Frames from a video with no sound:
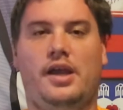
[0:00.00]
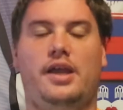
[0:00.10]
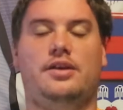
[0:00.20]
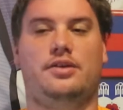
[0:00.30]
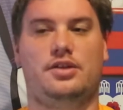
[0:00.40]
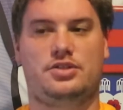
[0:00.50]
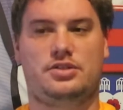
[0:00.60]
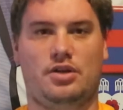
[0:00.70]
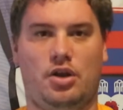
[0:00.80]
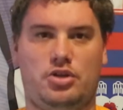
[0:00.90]
in
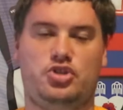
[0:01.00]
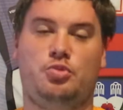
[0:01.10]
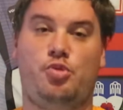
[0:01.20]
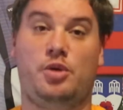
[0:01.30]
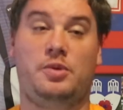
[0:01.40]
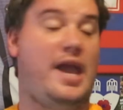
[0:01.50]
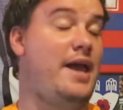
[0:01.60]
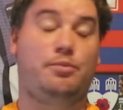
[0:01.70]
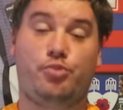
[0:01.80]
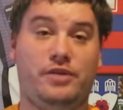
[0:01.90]
this last Super Rugby
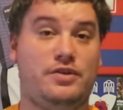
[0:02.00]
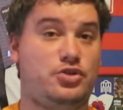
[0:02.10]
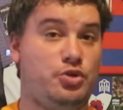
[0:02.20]
and previous